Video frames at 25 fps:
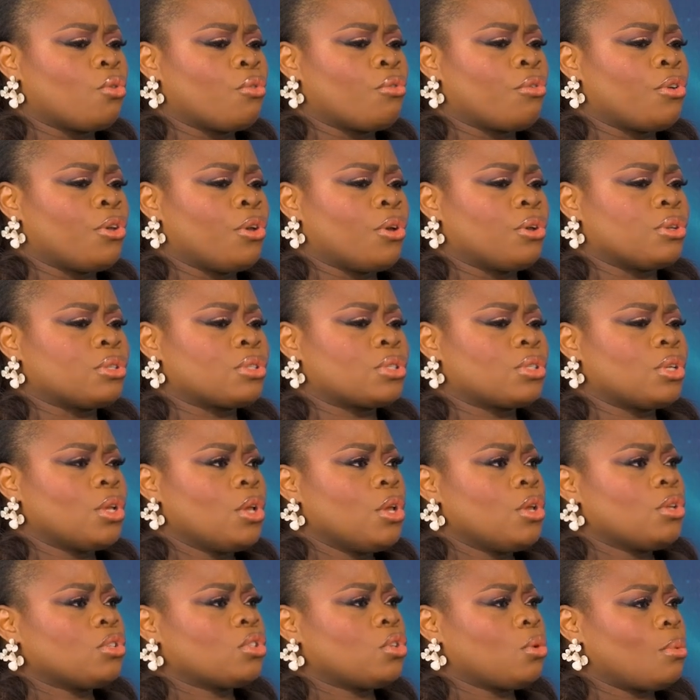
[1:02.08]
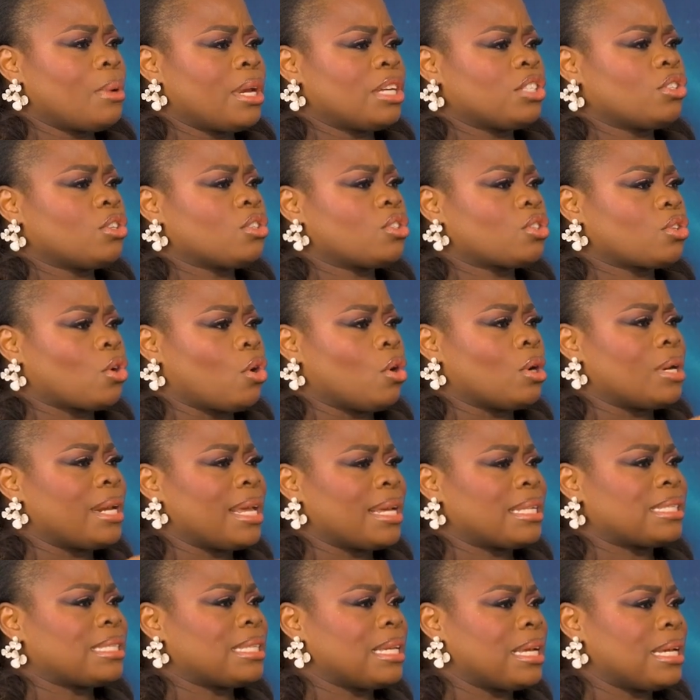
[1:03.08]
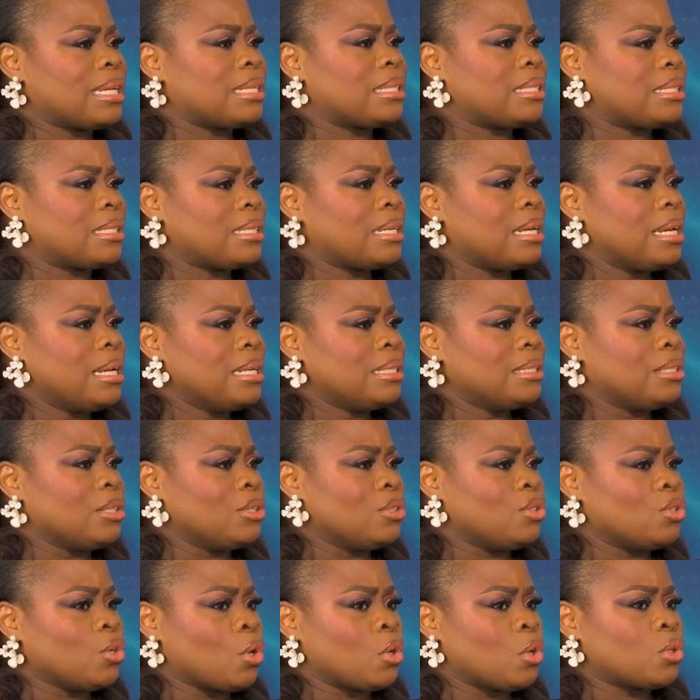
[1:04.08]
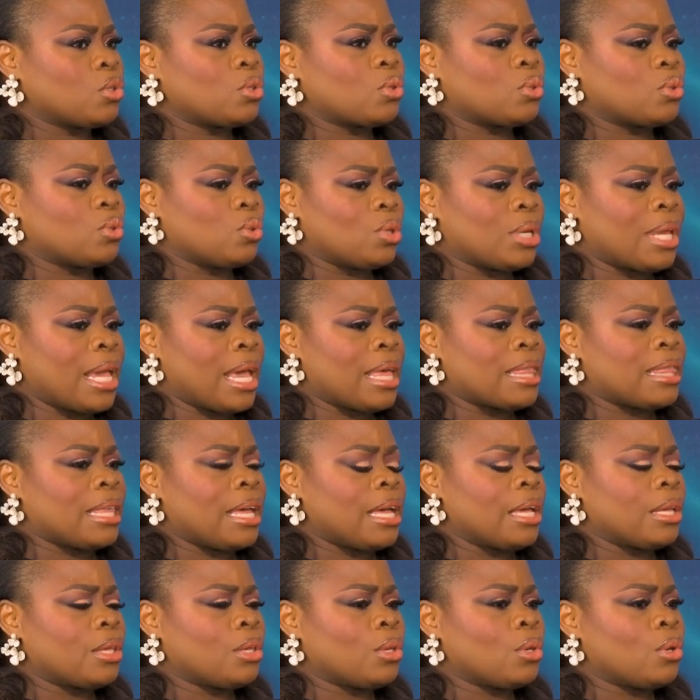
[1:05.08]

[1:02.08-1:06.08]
curious, so I just connected the dots together.